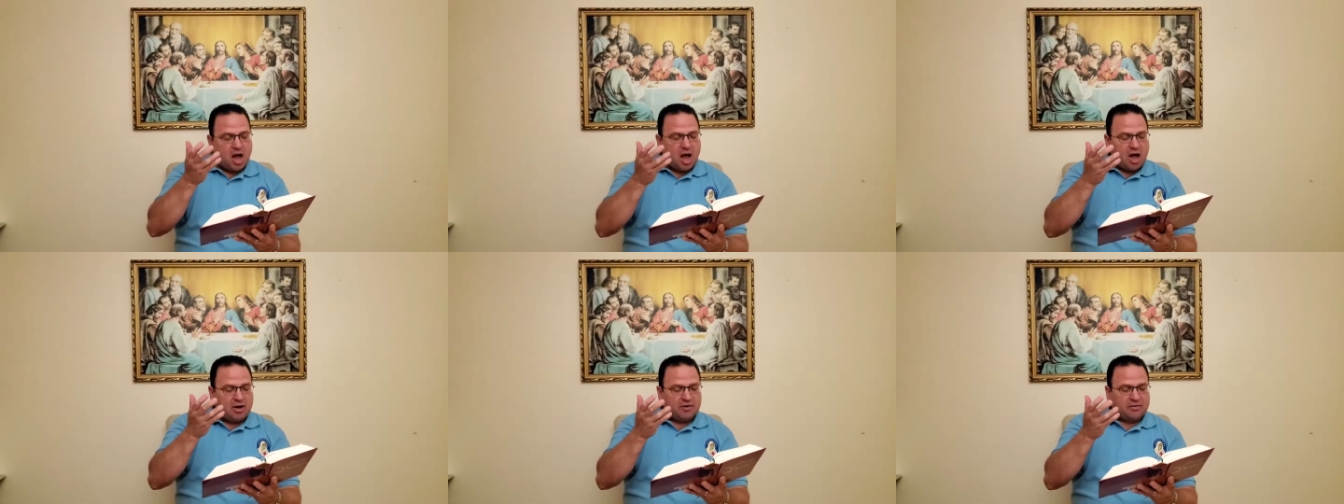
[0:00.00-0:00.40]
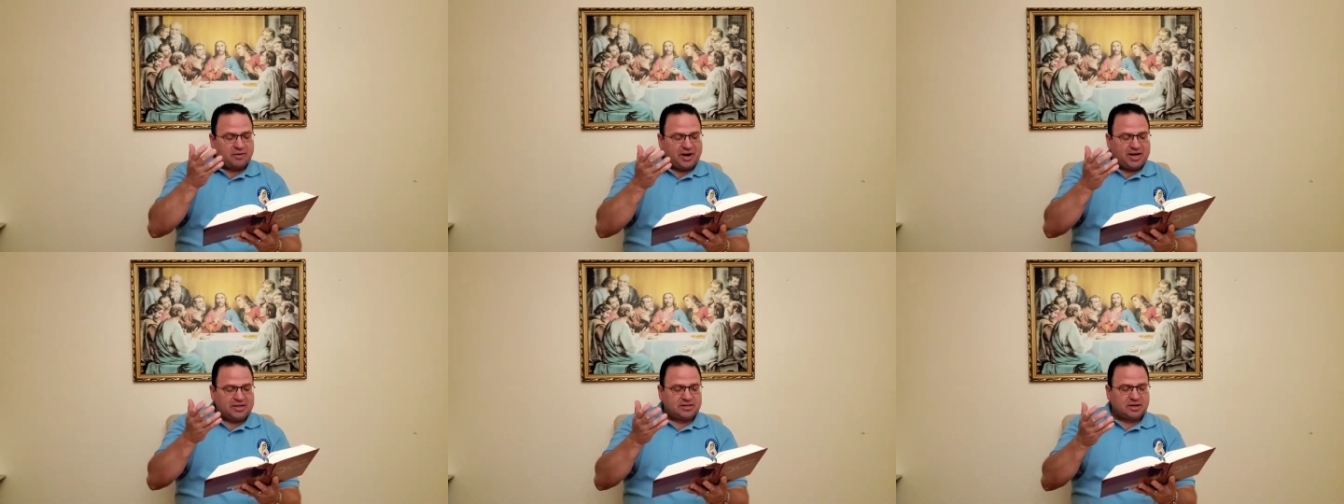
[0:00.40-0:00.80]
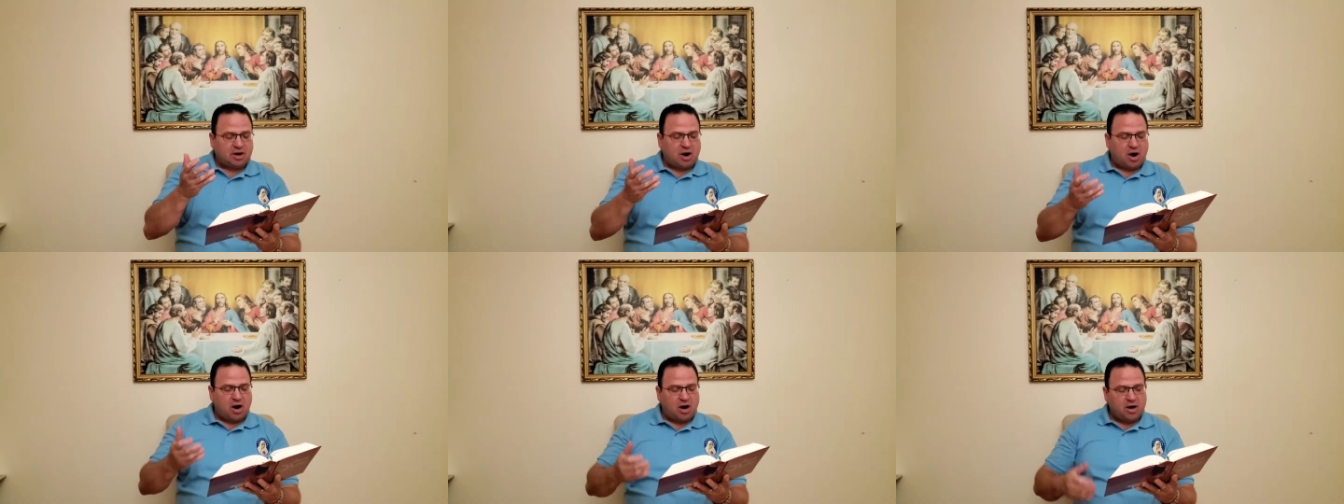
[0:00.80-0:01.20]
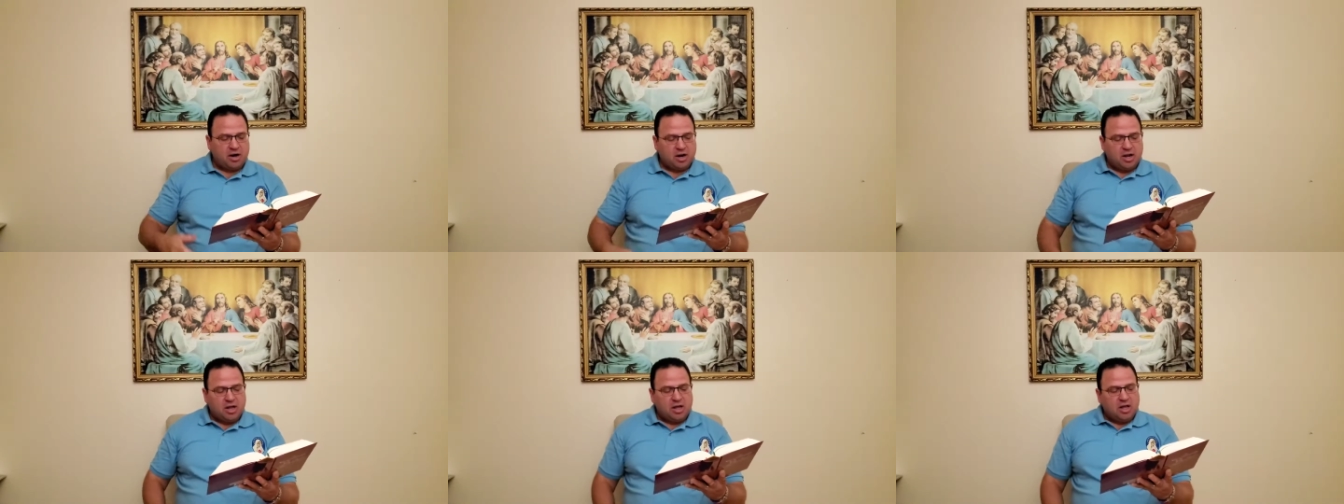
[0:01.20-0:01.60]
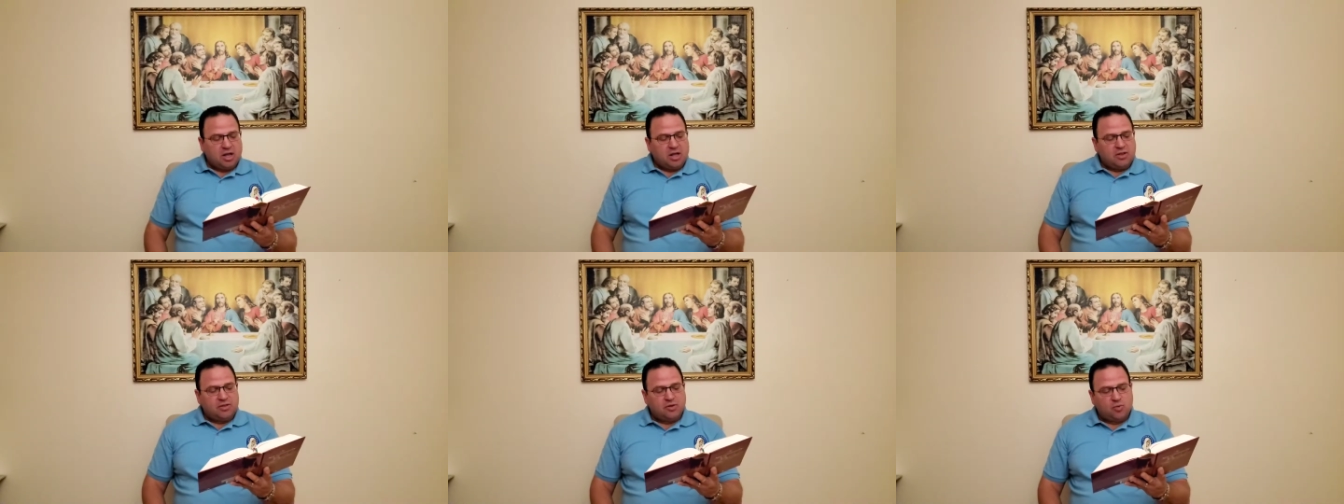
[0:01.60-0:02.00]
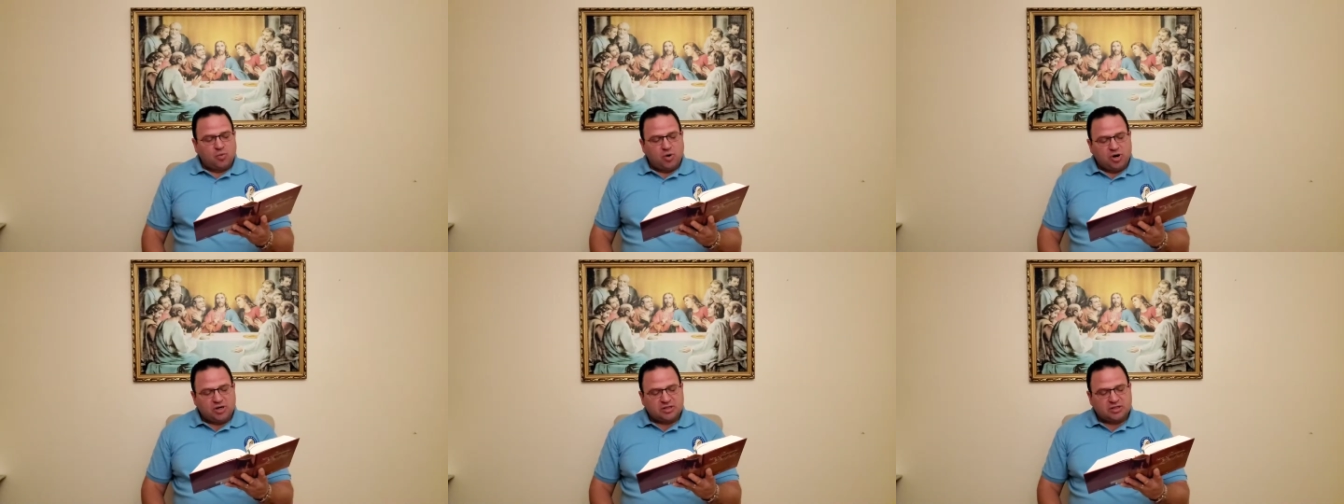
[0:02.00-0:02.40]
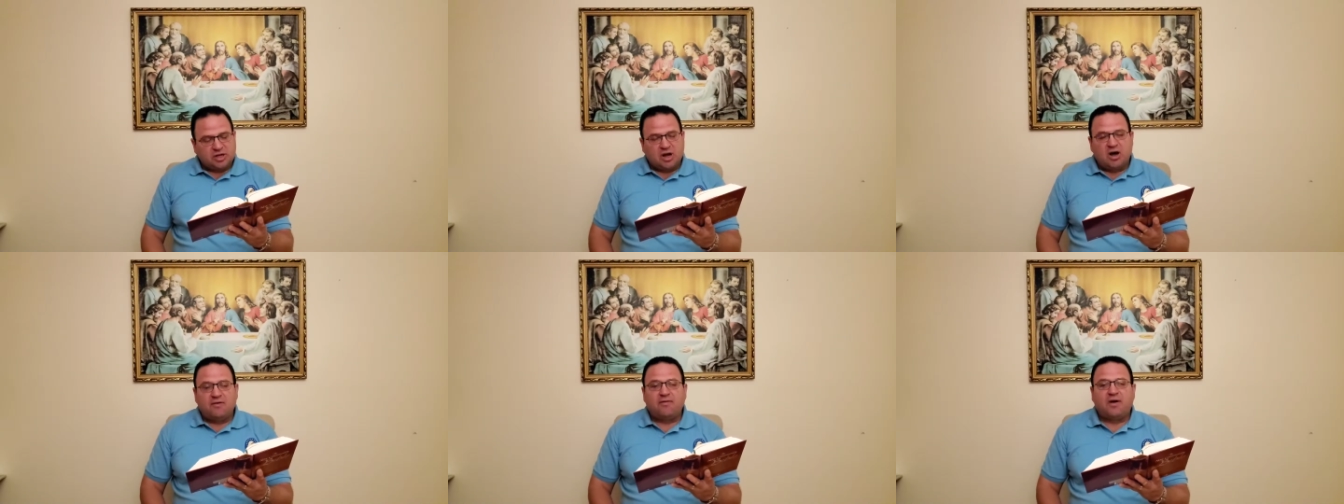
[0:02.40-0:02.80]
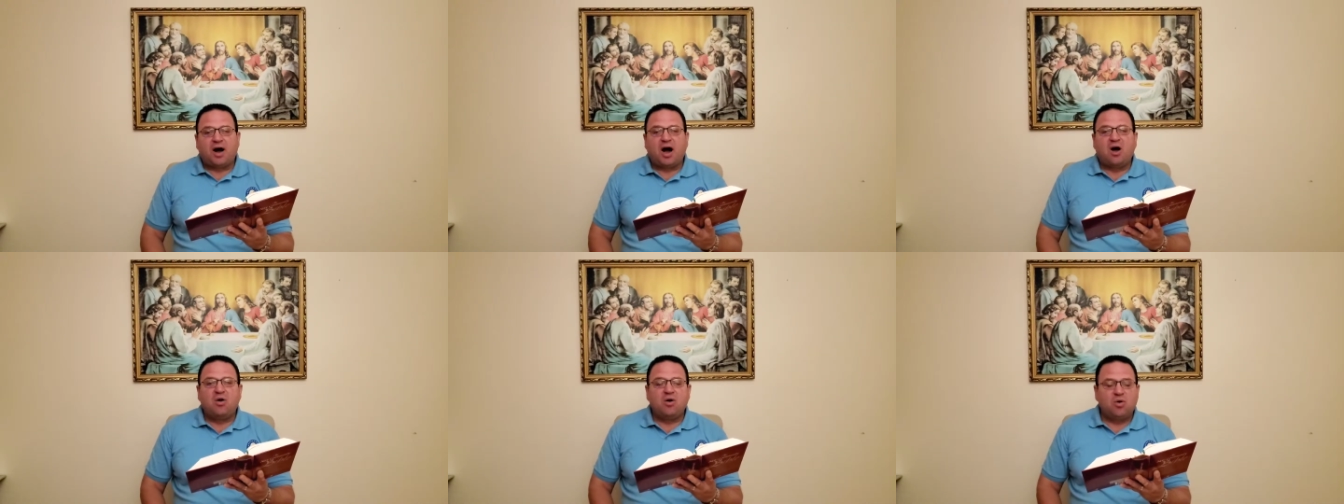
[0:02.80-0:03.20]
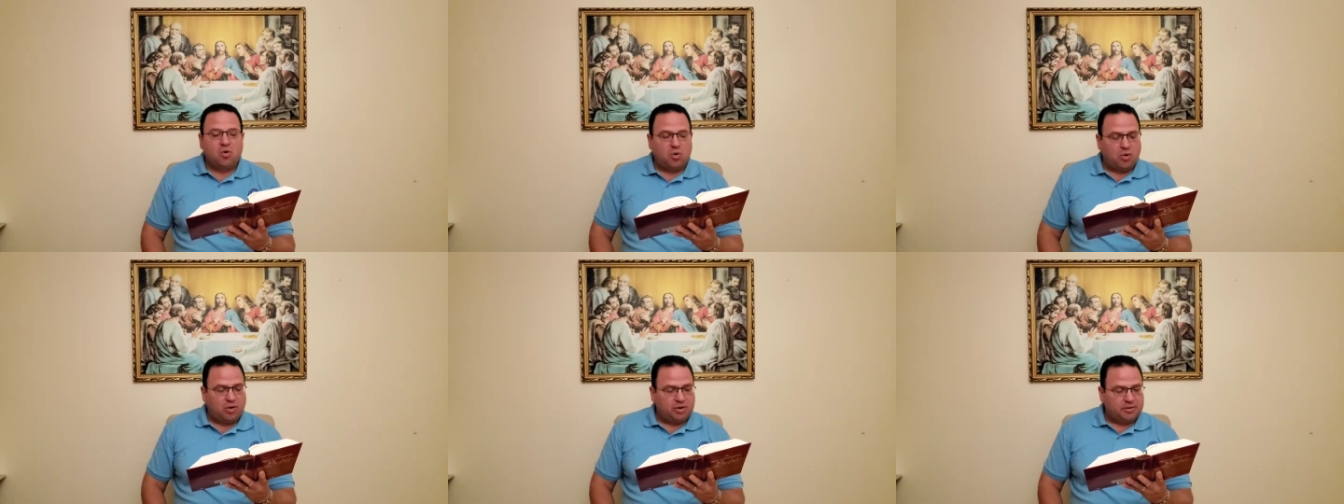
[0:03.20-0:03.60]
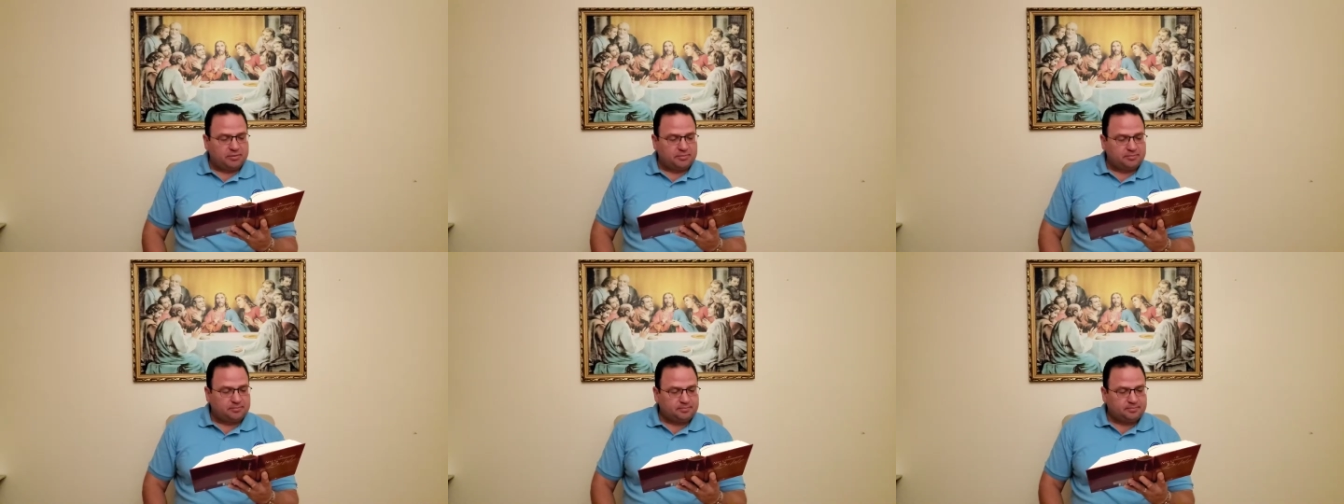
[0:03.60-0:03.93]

How great are the works of our Lord!